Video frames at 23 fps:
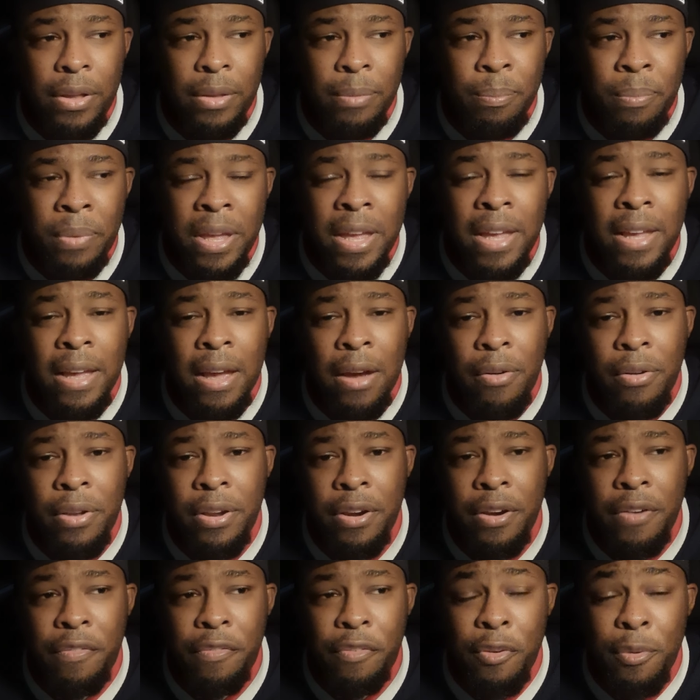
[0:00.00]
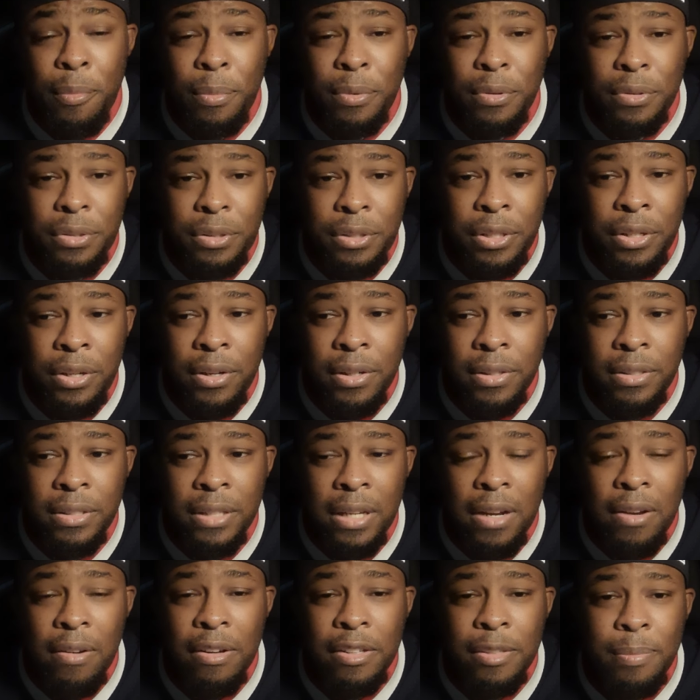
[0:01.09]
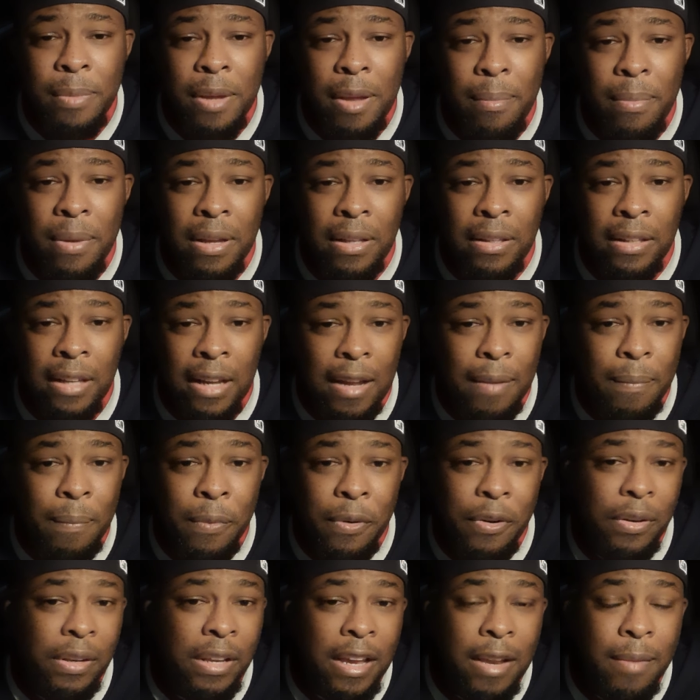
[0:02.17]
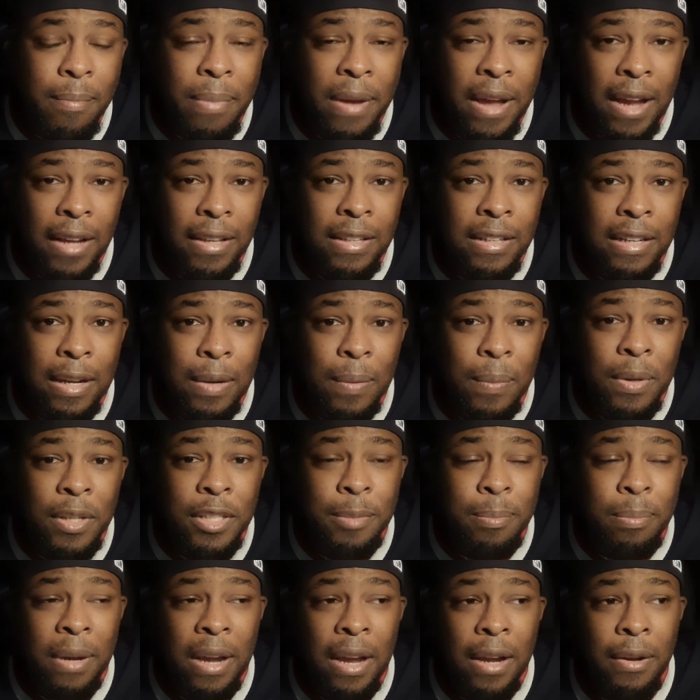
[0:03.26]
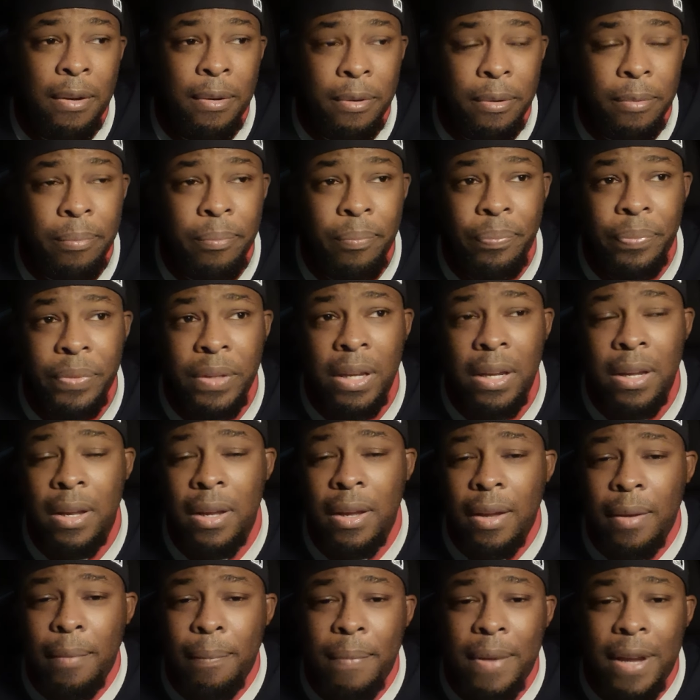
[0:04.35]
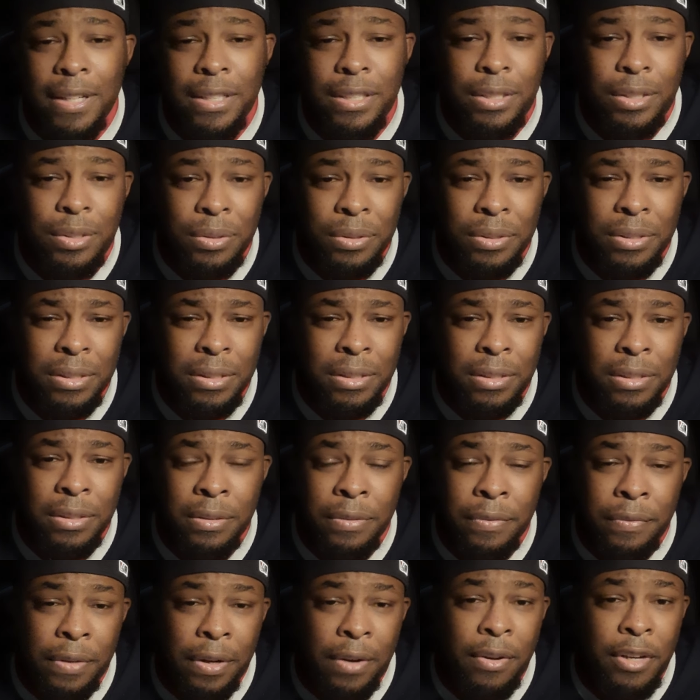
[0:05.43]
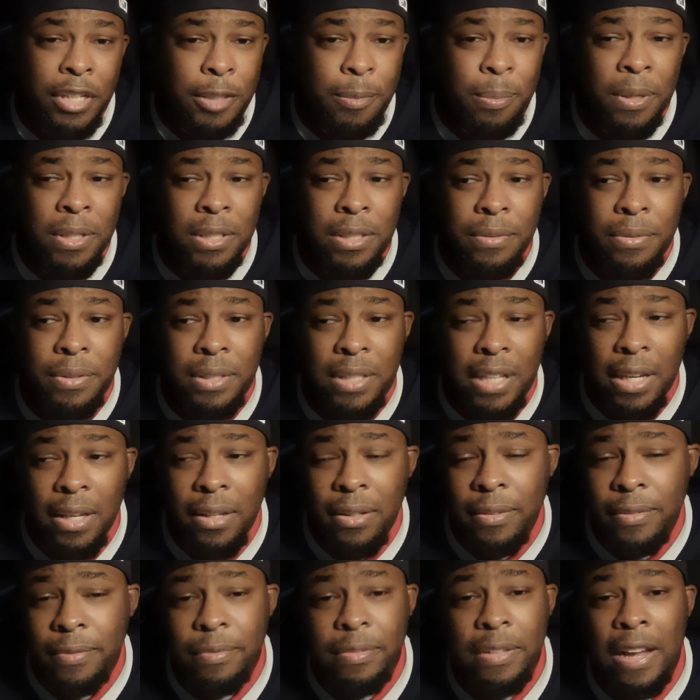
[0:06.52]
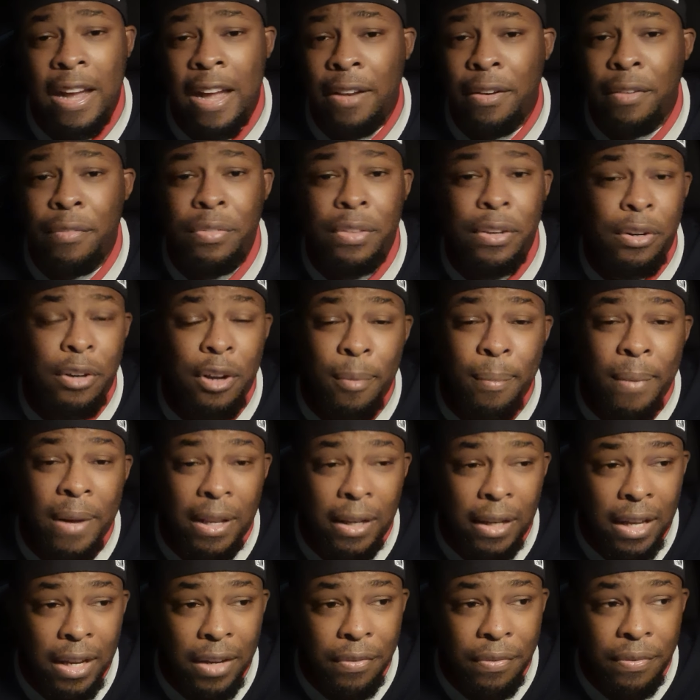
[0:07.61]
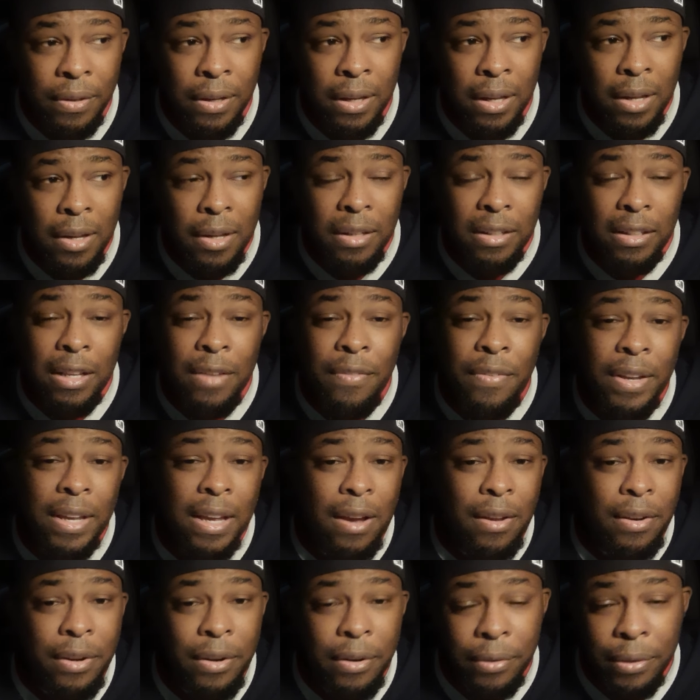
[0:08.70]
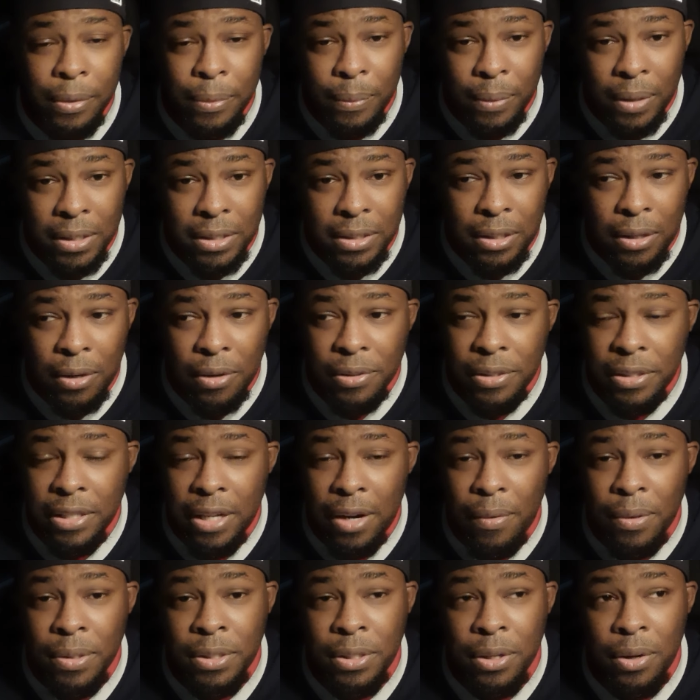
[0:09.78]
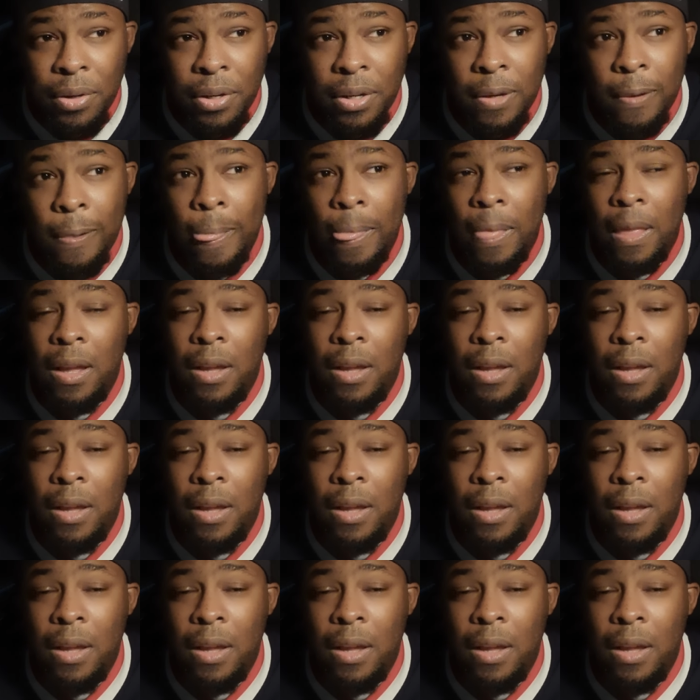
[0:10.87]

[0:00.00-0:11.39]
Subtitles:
Being out here for almost 2 years now has made me a lot more laid back than I was back home. Massachusetts is a very expensive state. I lived there all my life. Living out here on the West Coast in Arizona,